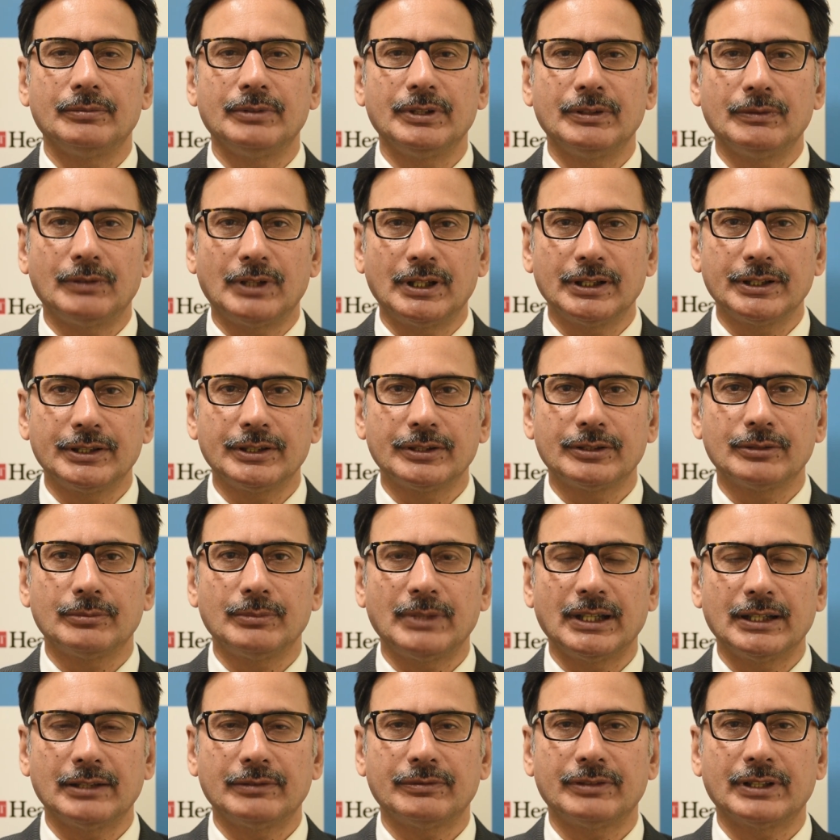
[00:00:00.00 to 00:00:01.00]
we wanted to
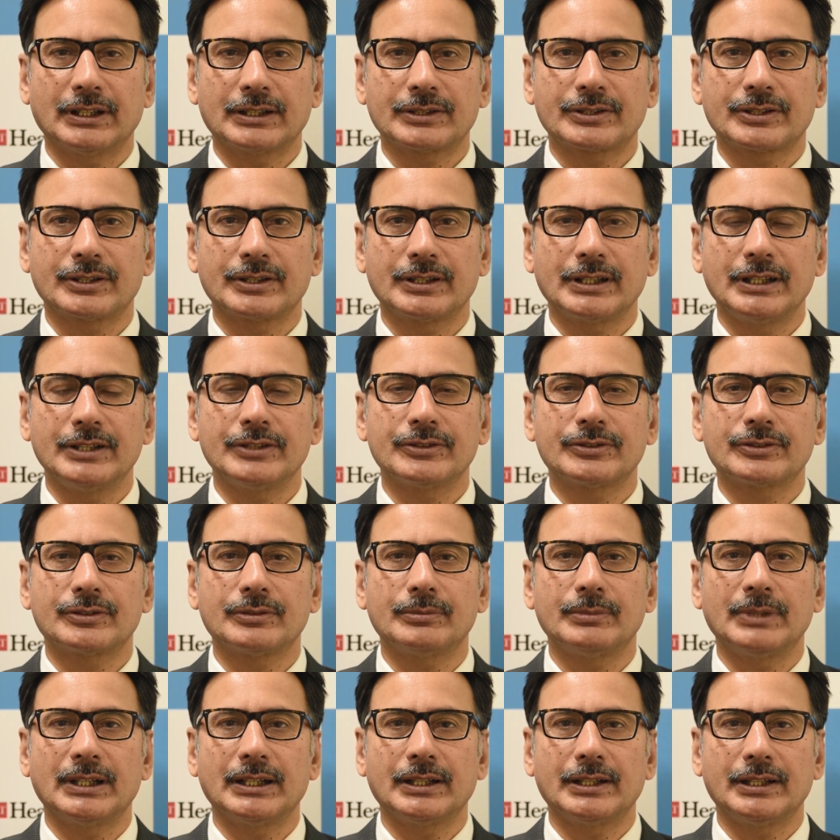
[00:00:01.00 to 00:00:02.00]
manufacture the
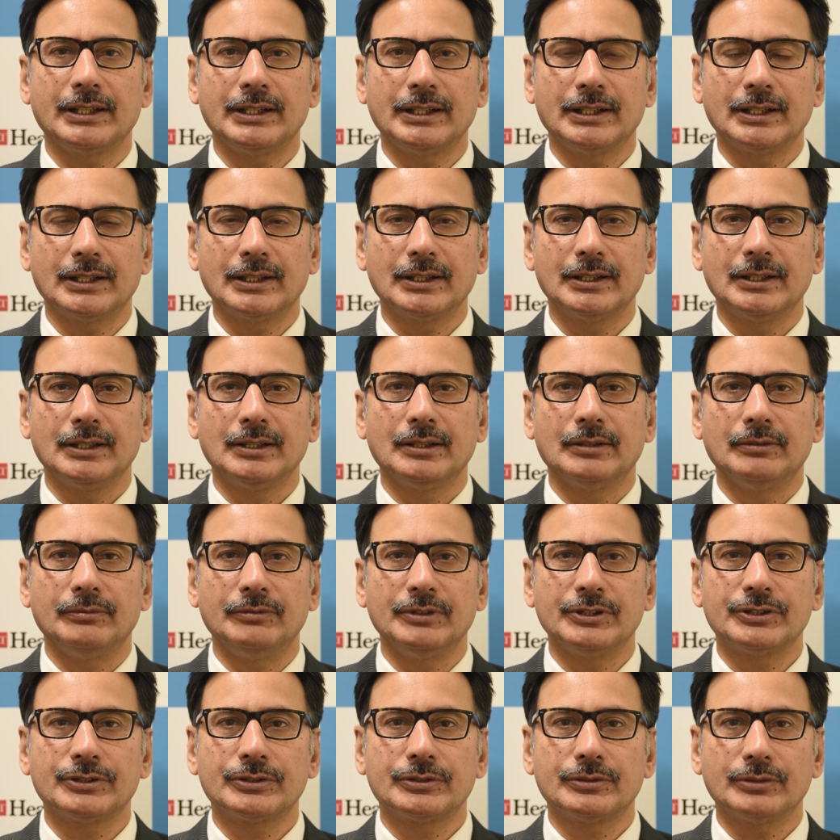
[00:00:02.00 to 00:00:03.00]
instrument here,
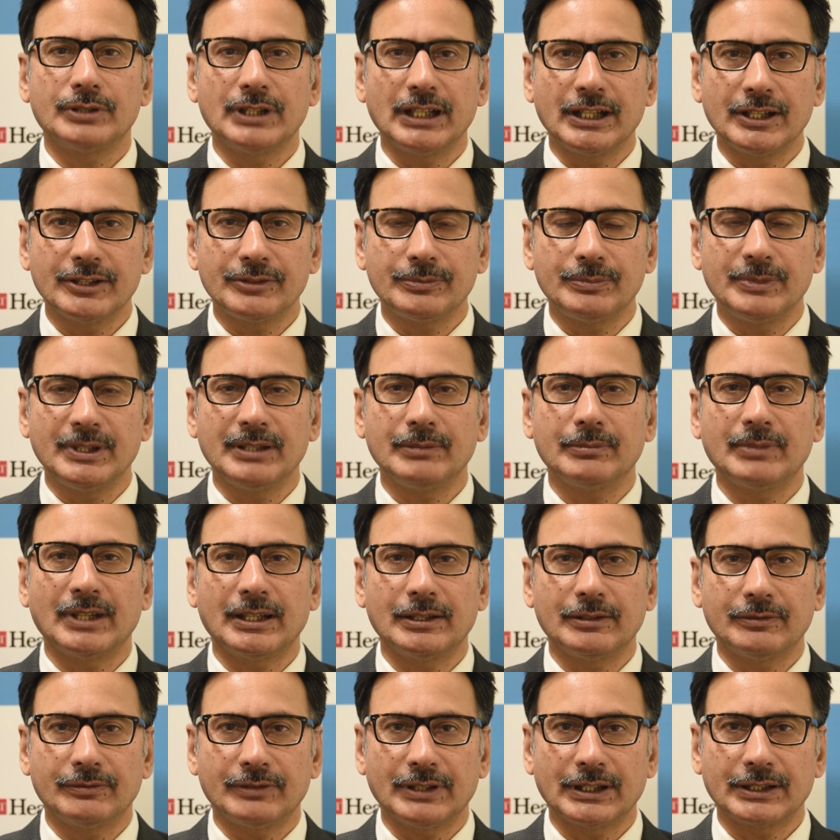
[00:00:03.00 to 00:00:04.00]
which today is being
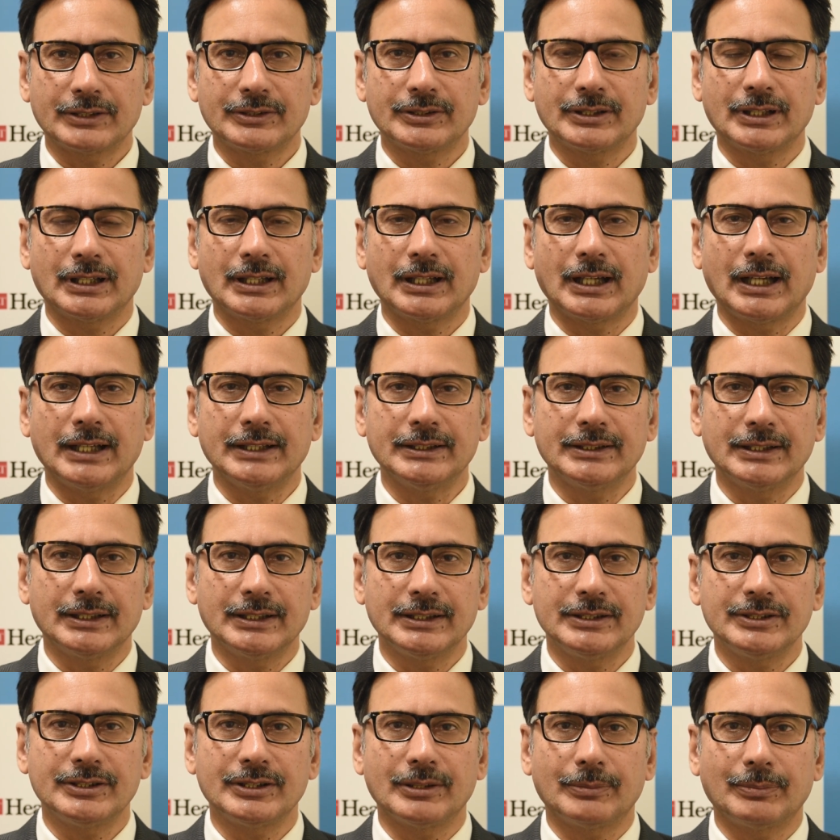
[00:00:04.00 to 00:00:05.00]
manufactured either
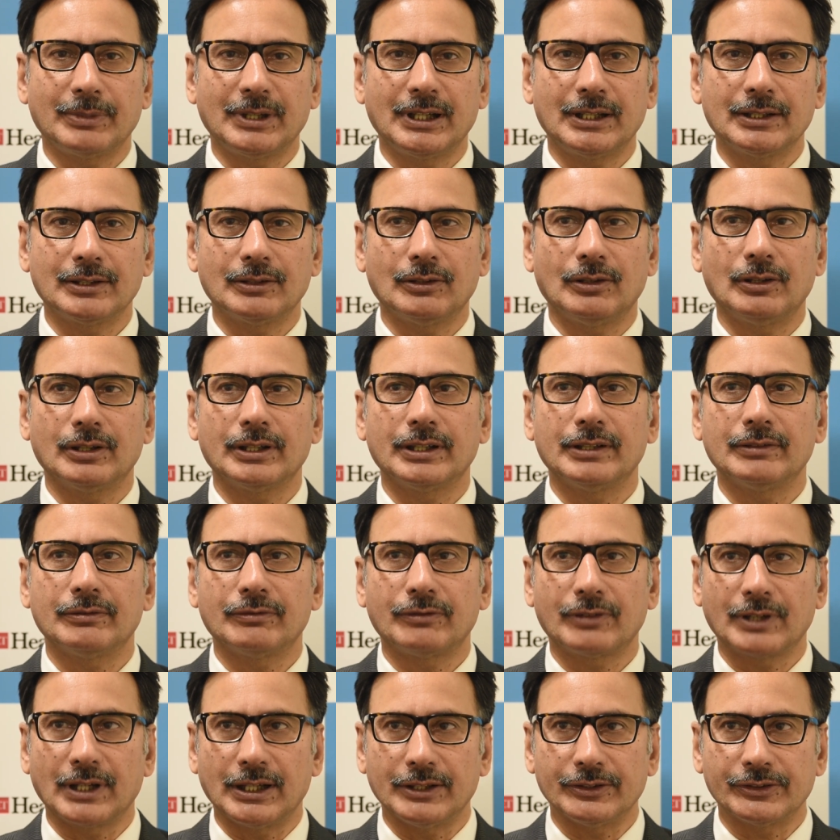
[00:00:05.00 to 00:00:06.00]
in Japan or in
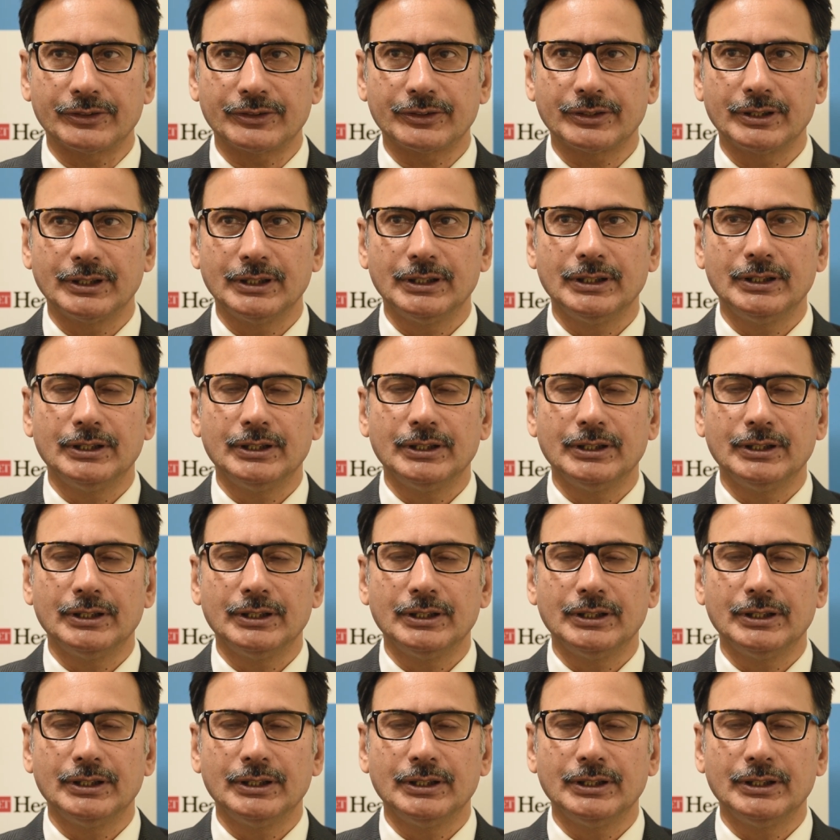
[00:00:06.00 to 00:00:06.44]
France.